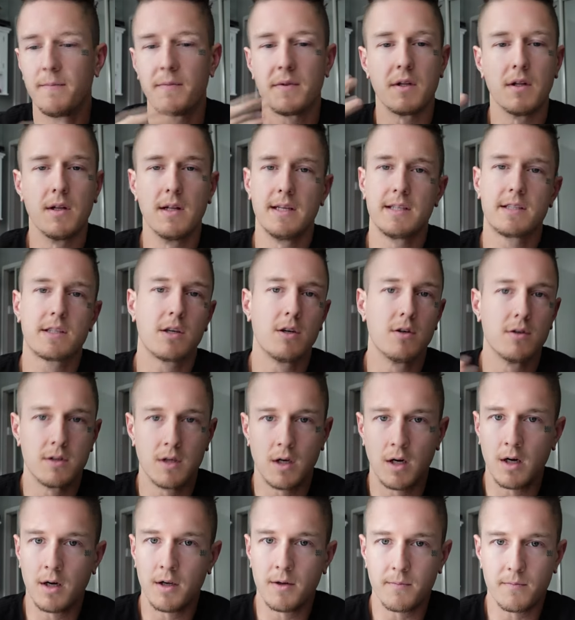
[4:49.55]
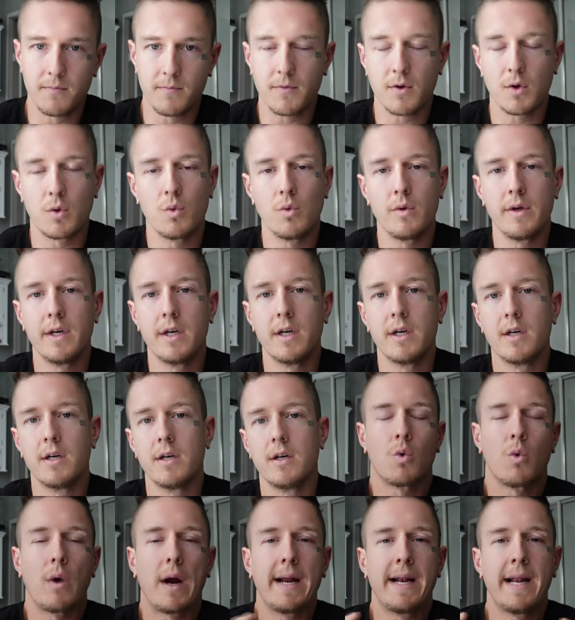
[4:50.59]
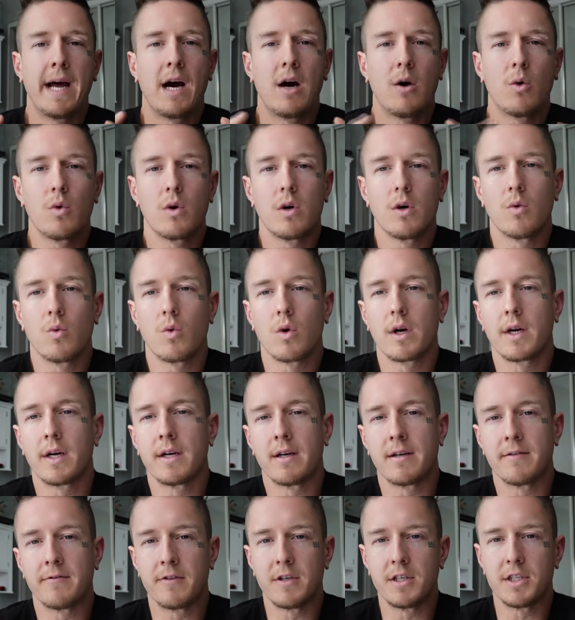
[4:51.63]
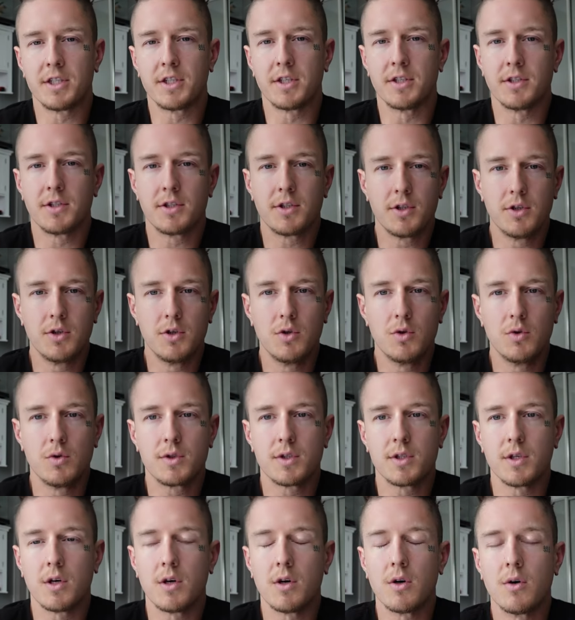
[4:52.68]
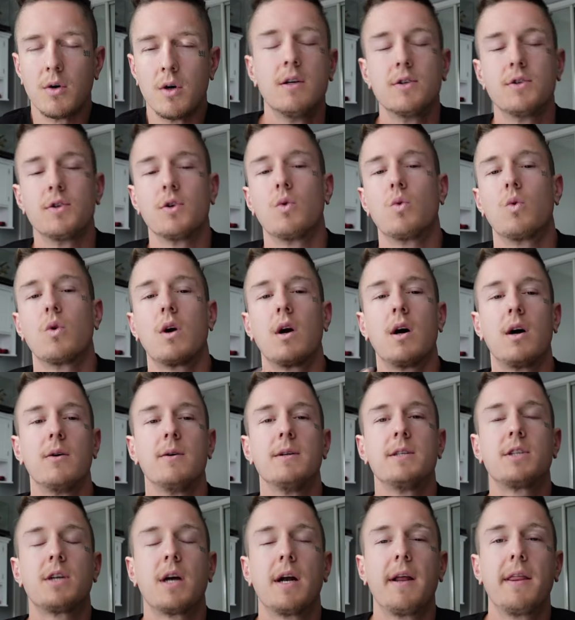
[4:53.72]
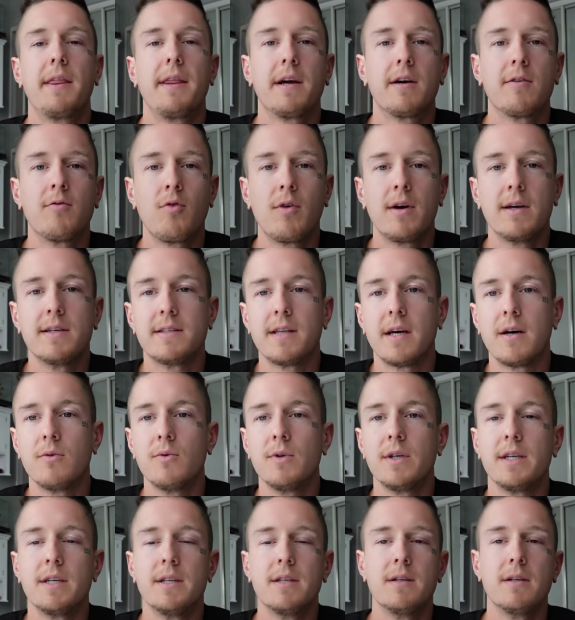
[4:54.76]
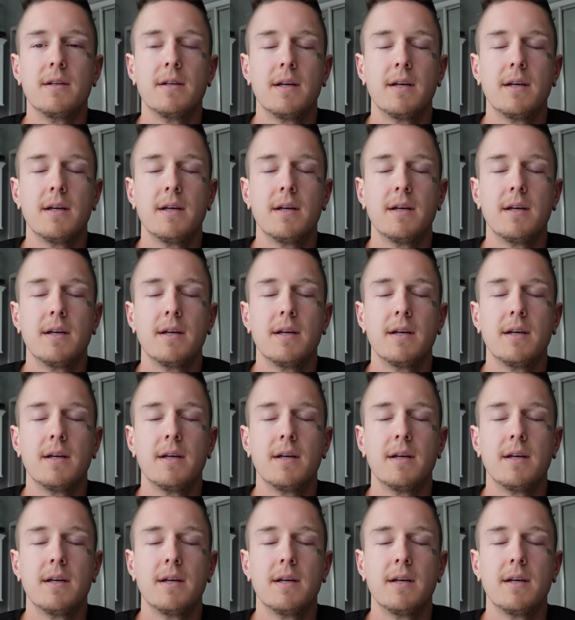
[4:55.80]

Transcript: The list goes on. We're right now we're working on version two, so so we're always trying to think of ways that we can